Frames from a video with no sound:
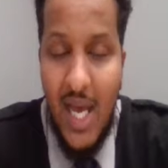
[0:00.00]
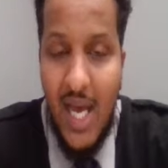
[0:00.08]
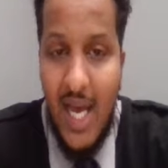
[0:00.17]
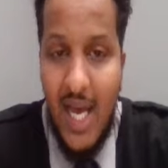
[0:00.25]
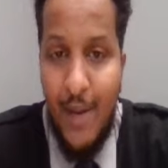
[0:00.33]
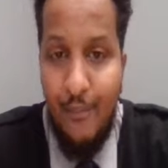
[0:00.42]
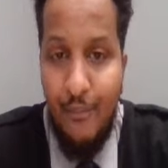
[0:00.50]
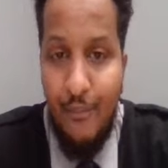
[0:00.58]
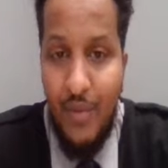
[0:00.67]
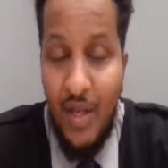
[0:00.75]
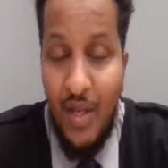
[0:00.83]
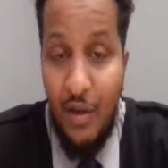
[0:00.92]

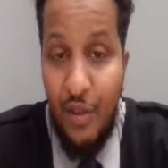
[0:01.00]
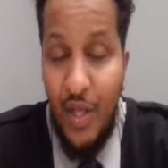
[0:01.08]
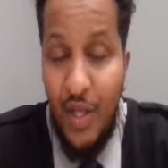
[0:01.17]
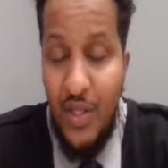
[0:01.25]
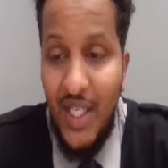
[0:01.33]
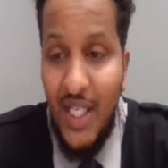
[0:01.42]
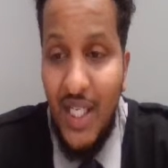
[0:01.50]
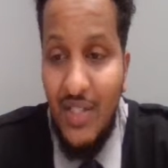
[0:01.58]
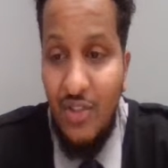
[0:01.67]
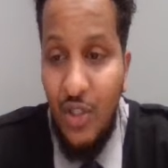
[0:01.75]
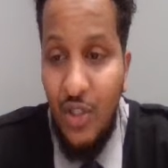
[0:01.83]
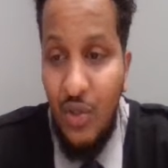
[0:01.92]
And the third thing
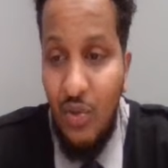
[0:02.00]
is,